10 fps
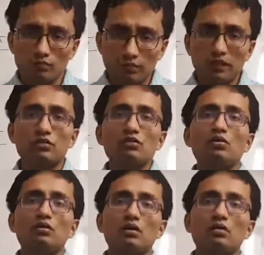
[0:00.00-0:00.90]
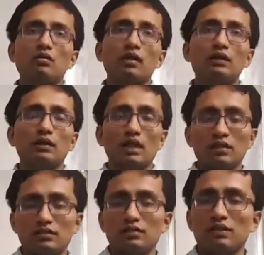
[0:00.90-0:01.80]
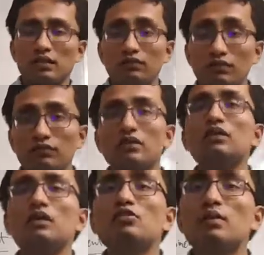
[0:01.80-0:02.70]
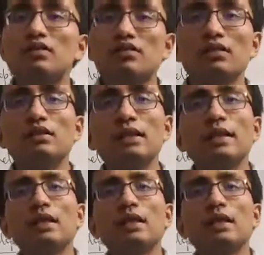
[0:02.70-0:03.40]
bit slowed down in the last 10-15 years, but still